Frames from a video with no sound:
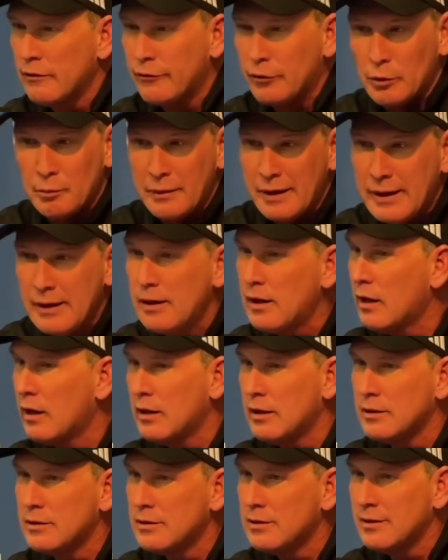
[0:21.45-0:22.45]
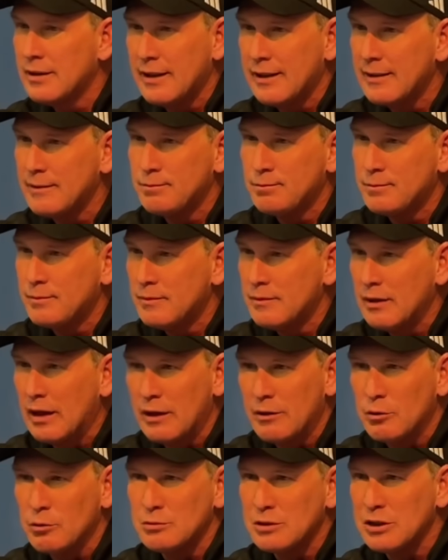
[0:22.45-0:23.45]
For me, I
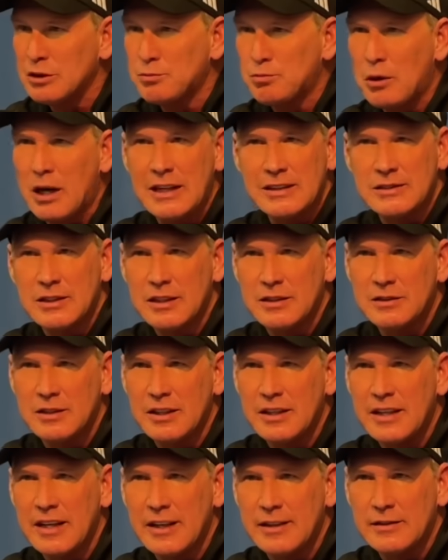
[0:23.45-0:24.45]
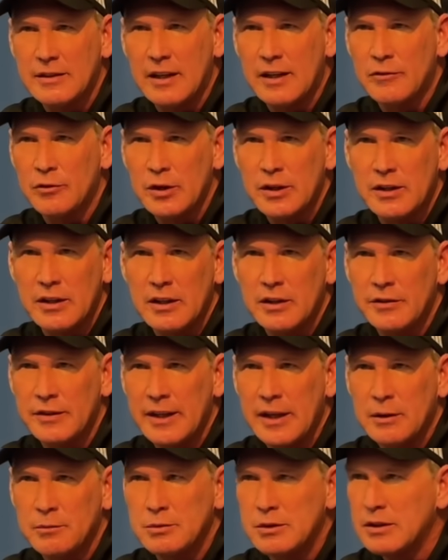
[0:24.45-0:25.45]
don't know, just processing yet everything,
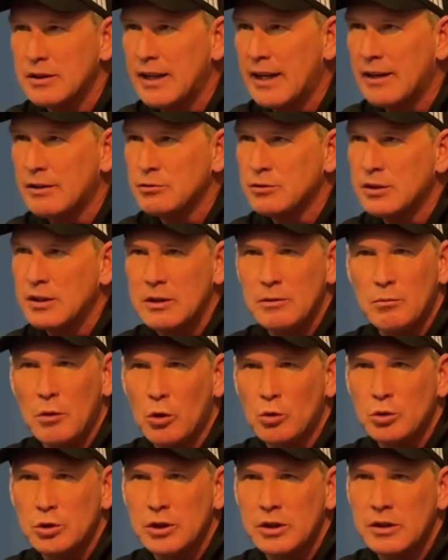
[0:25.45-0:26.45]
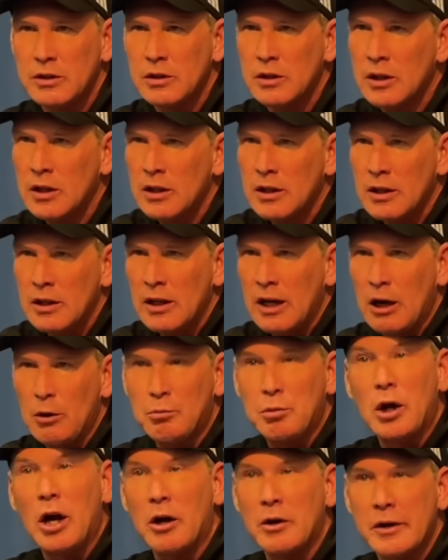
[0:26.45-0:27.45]
the ups and downs, the emotion, how
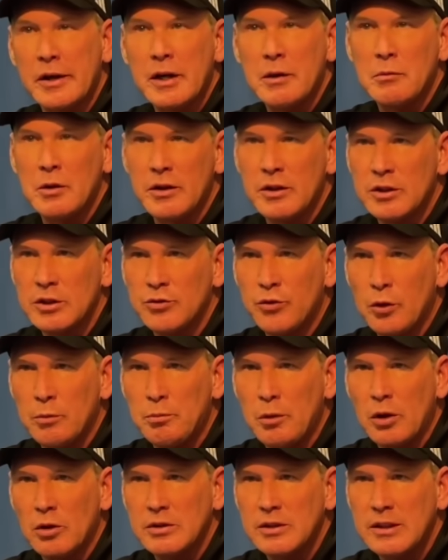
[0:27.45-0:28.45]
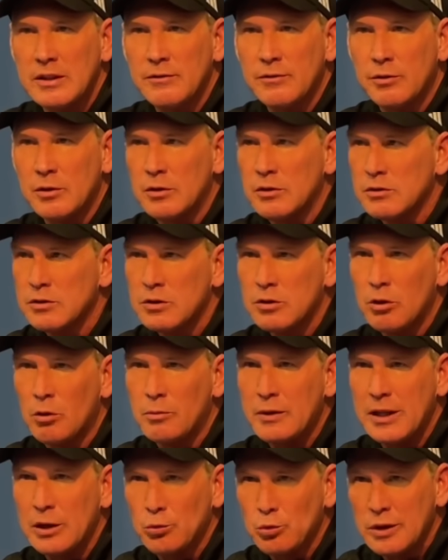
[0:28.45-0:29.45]
proud I am of this football team for
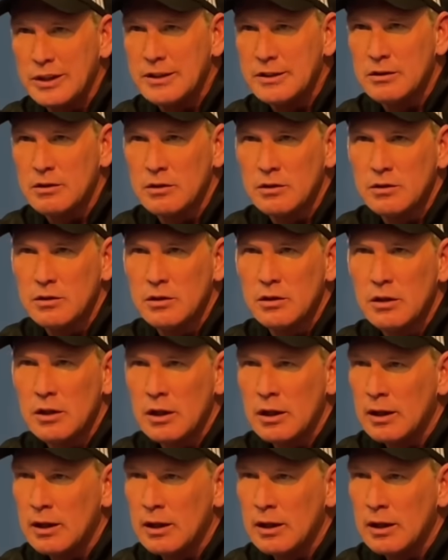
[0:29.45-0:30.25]
so many reasons,